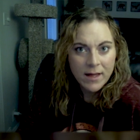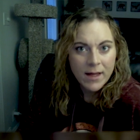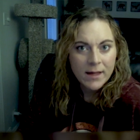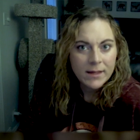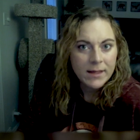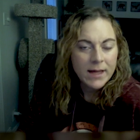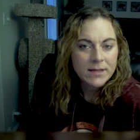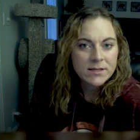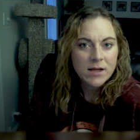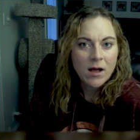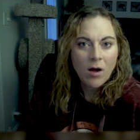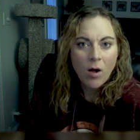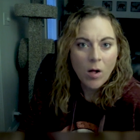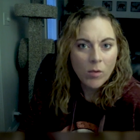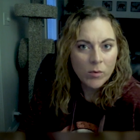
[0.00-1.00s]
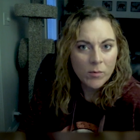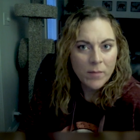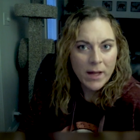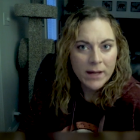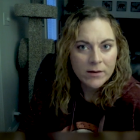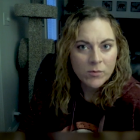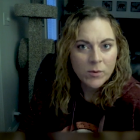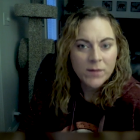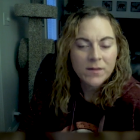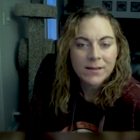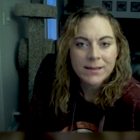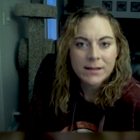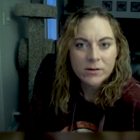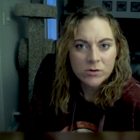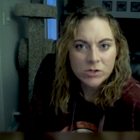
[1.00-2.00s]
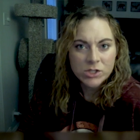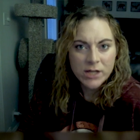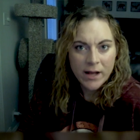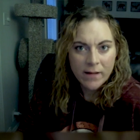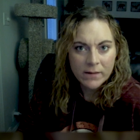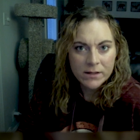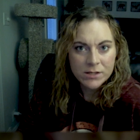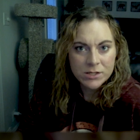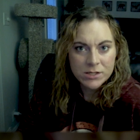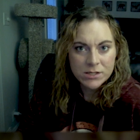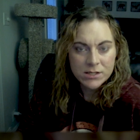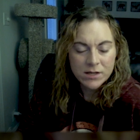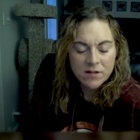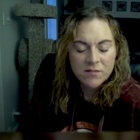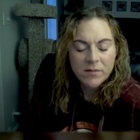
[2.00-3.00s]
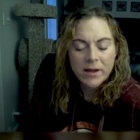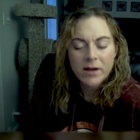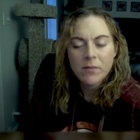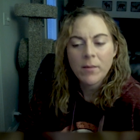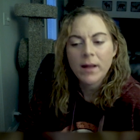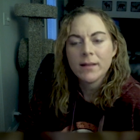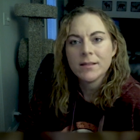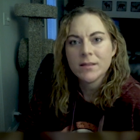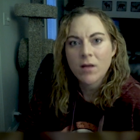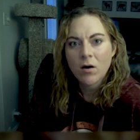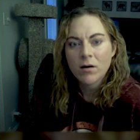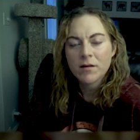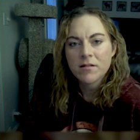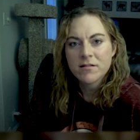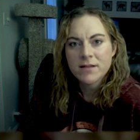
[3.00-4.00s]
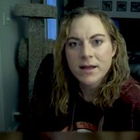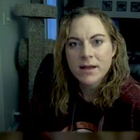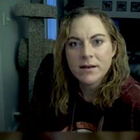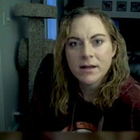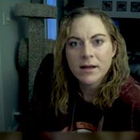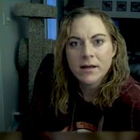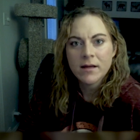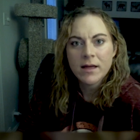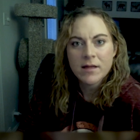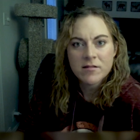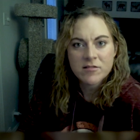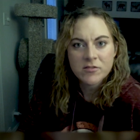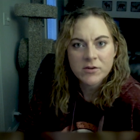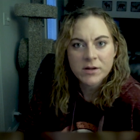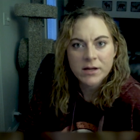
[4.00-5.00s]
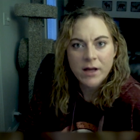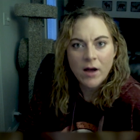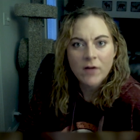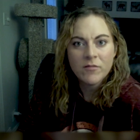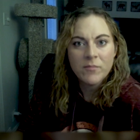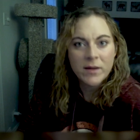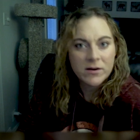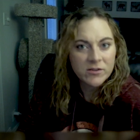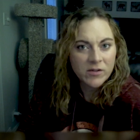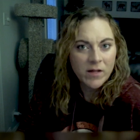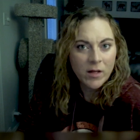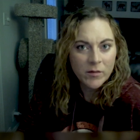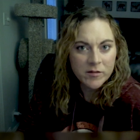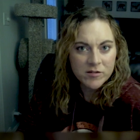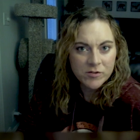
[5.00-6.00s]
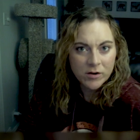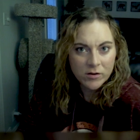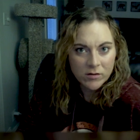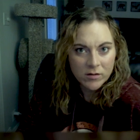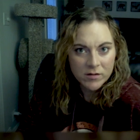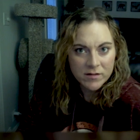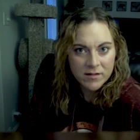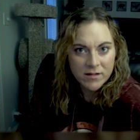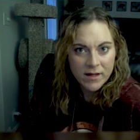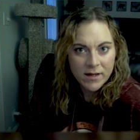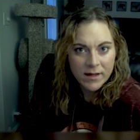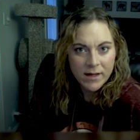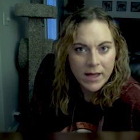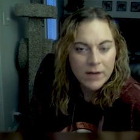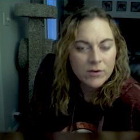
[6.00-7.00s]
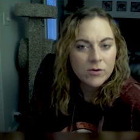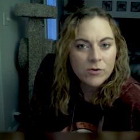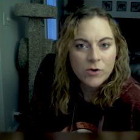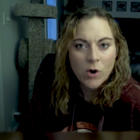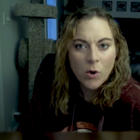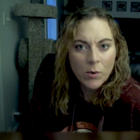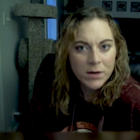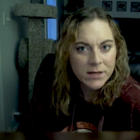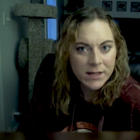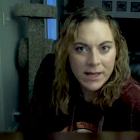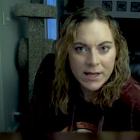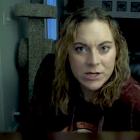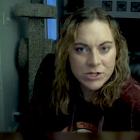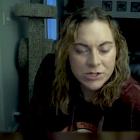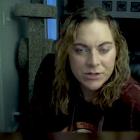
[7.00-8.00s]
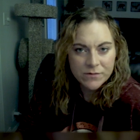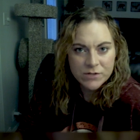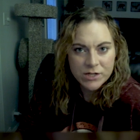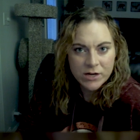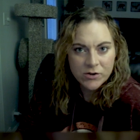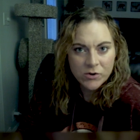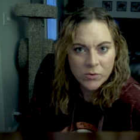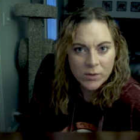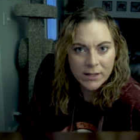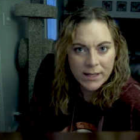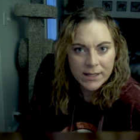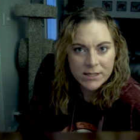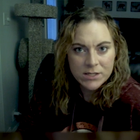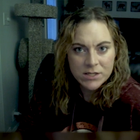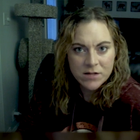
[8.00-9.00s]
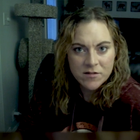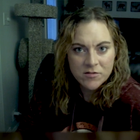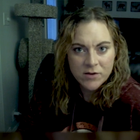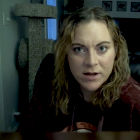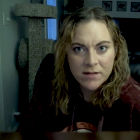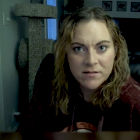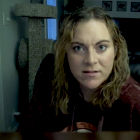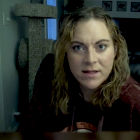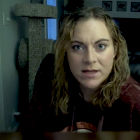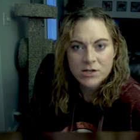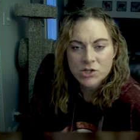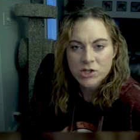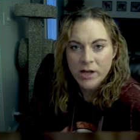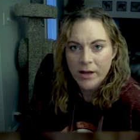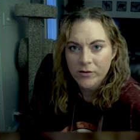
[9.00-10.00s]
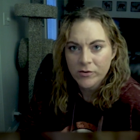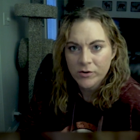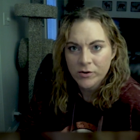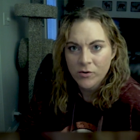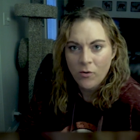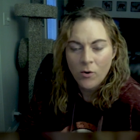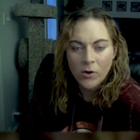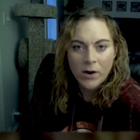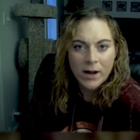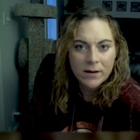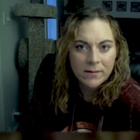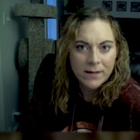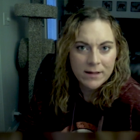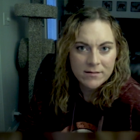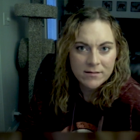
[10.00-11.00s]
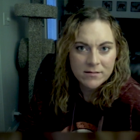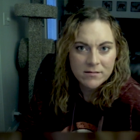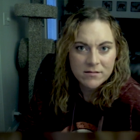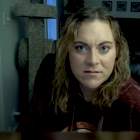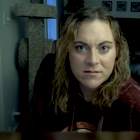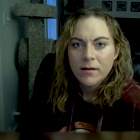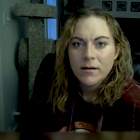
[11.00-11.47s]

yet all were met with little challenge despite my long-standing history of mental health struggles and no indication of gender-related distress in childhood or adolescence.